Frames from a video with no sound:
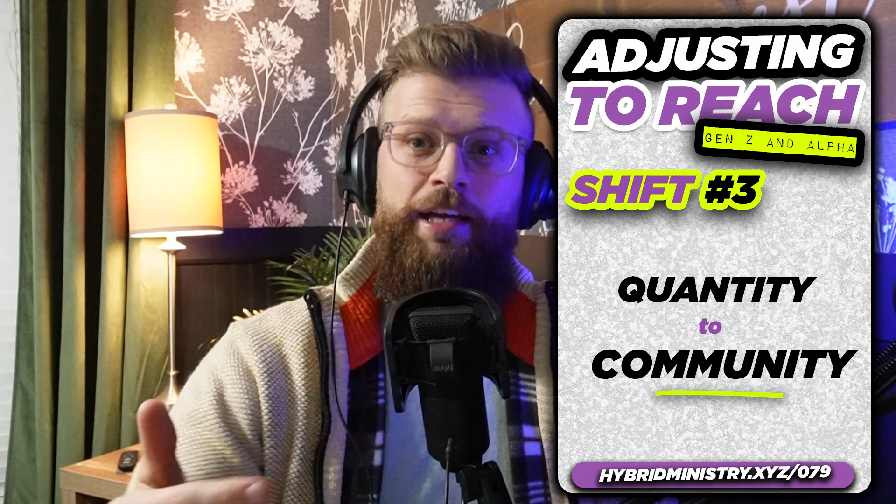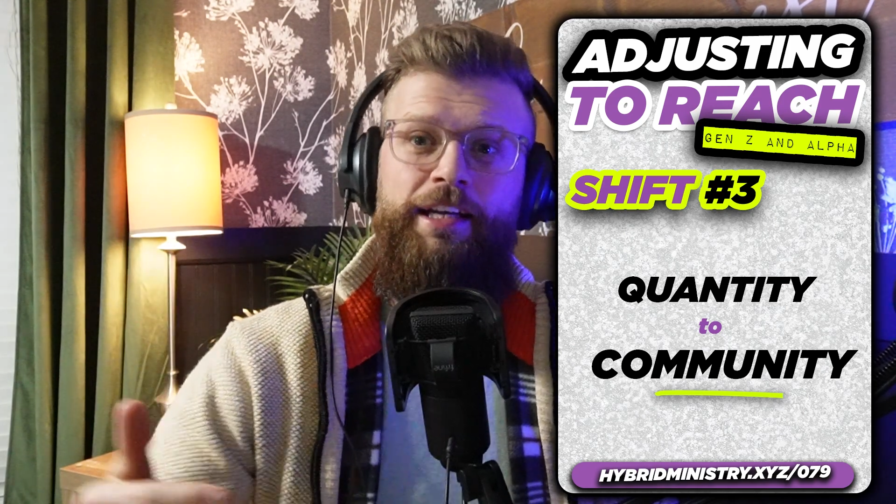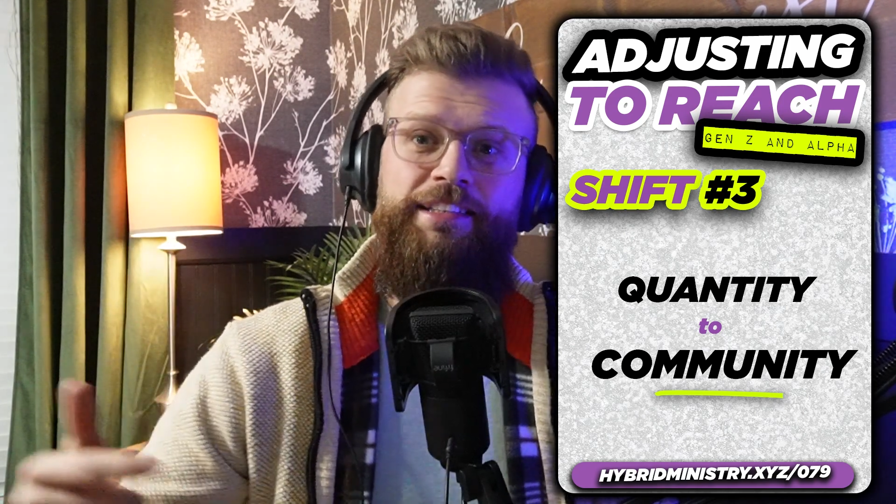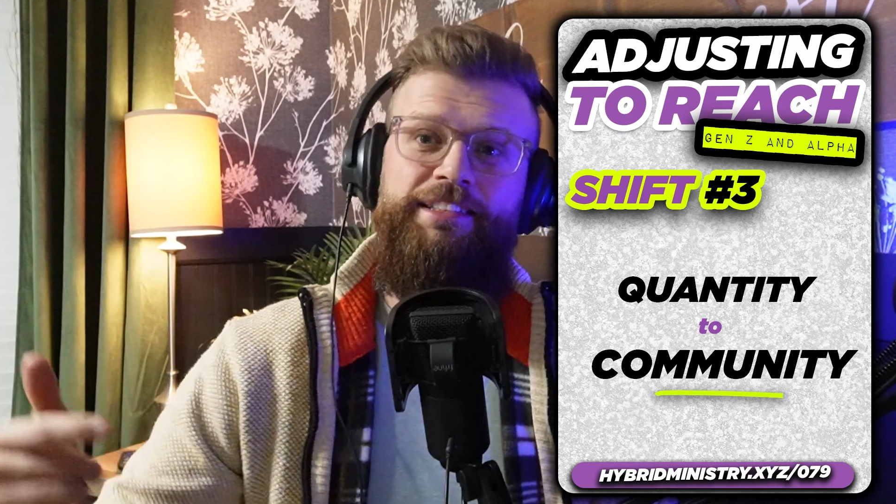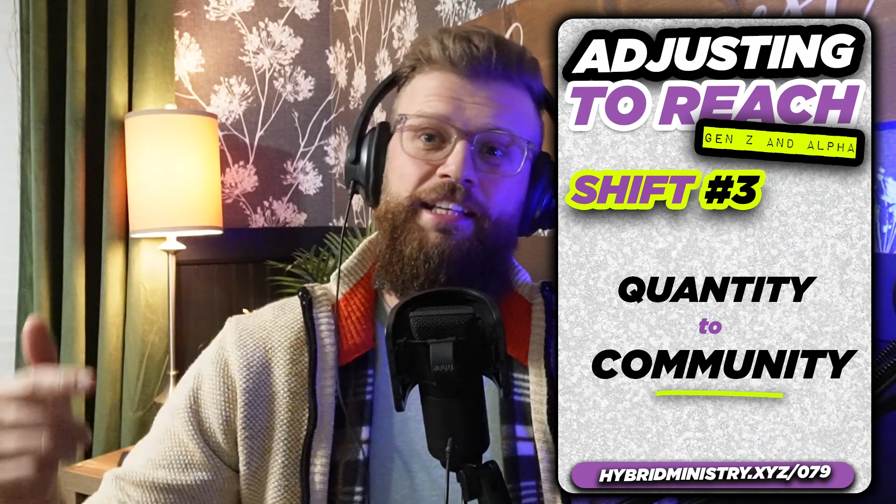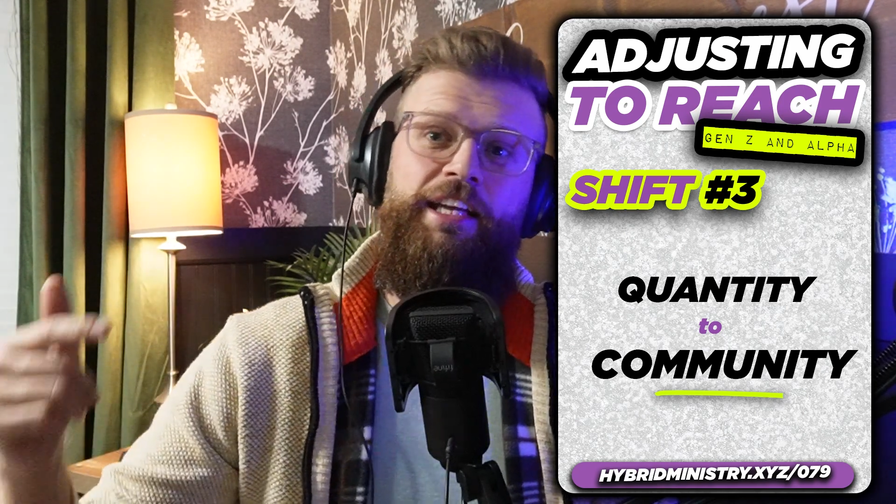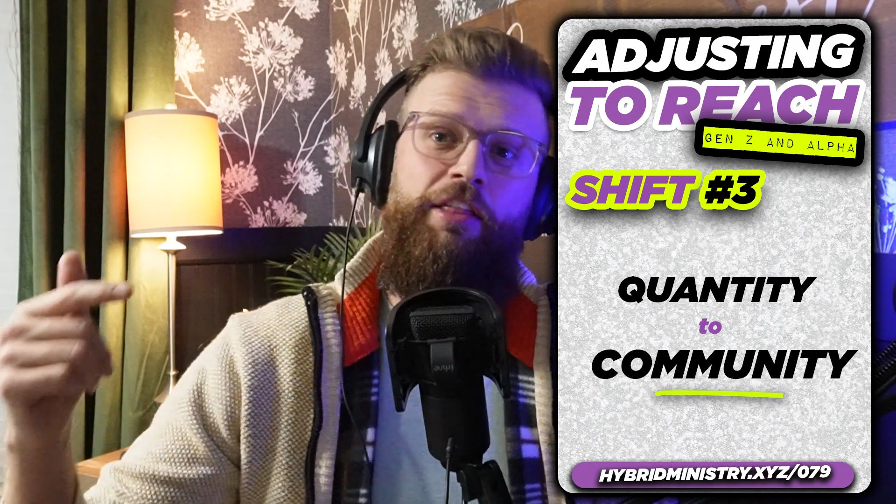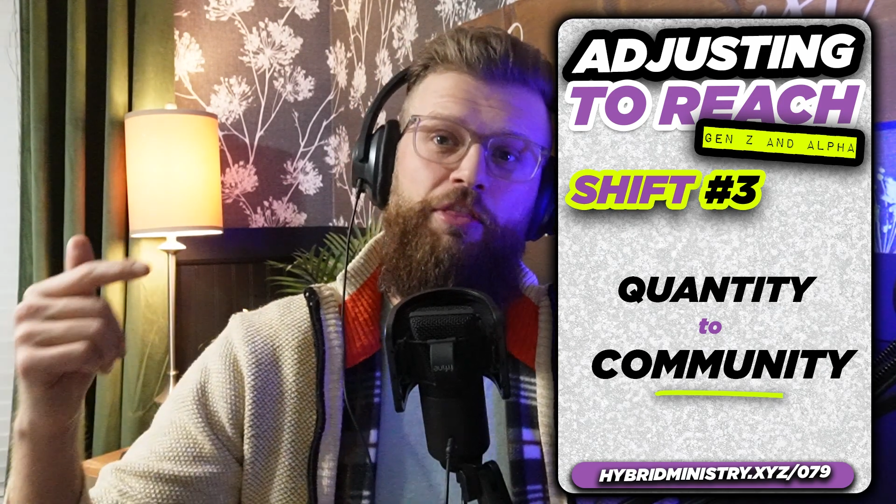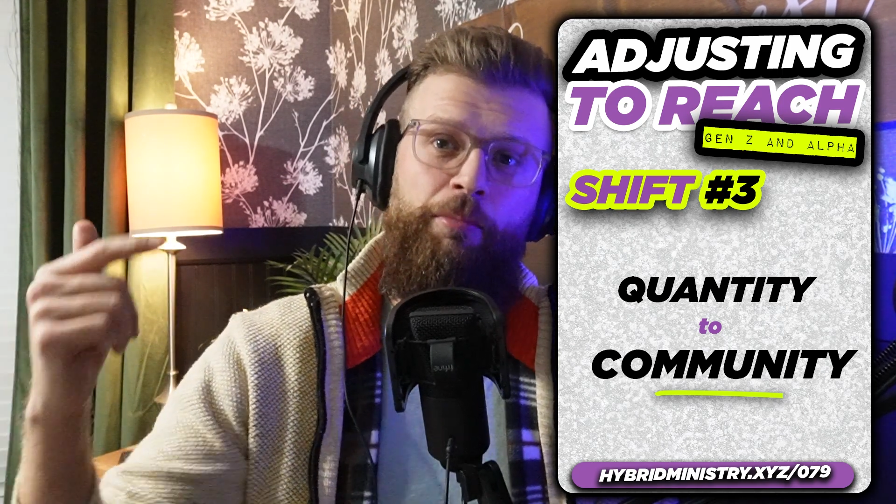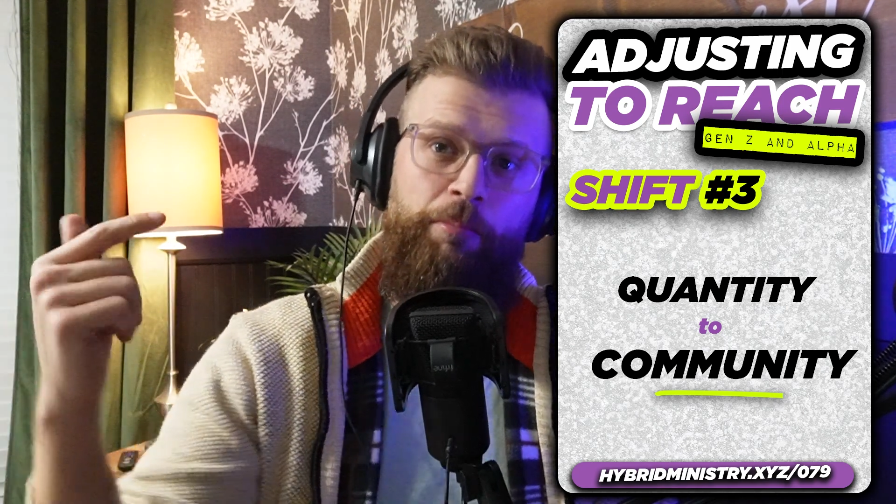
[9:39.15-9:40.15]
is to
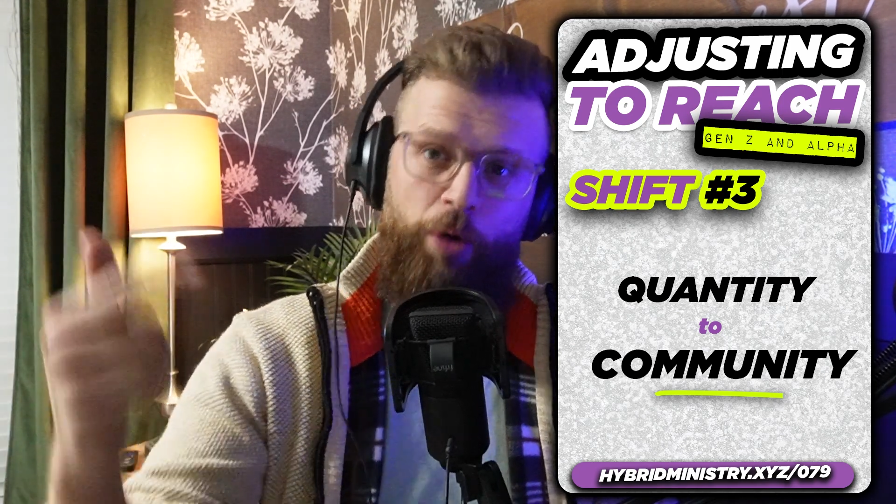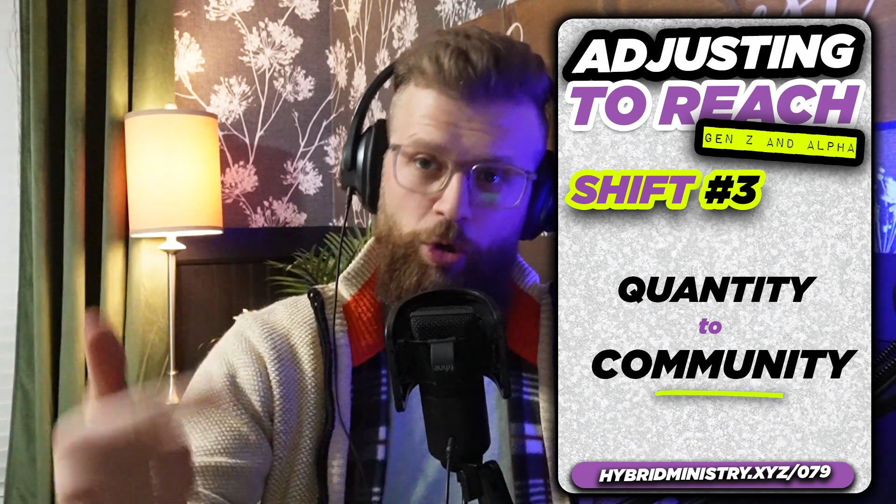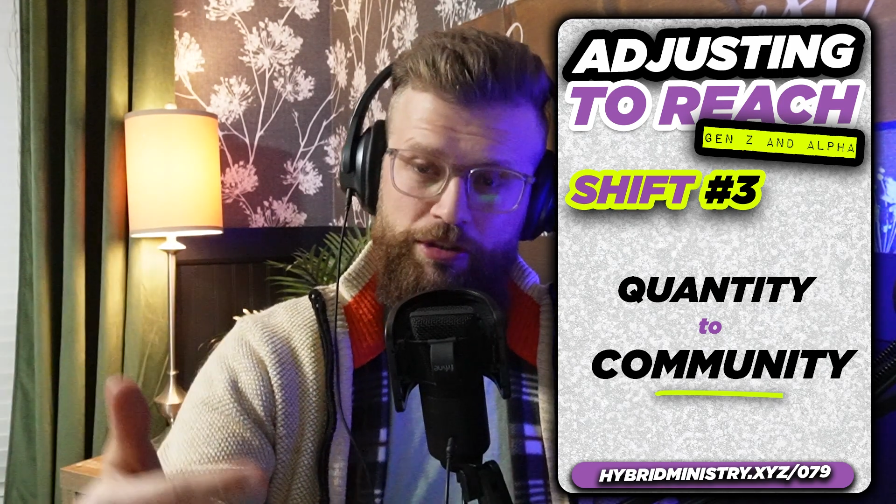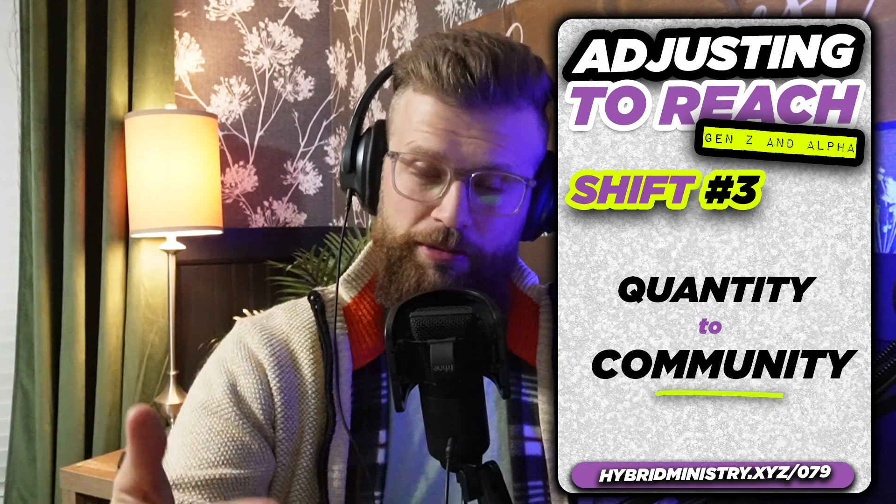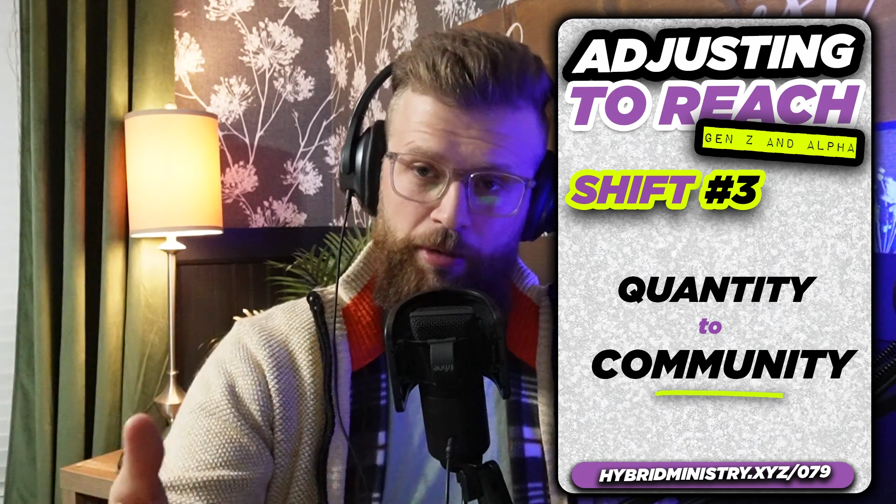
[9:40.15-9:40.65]
get the most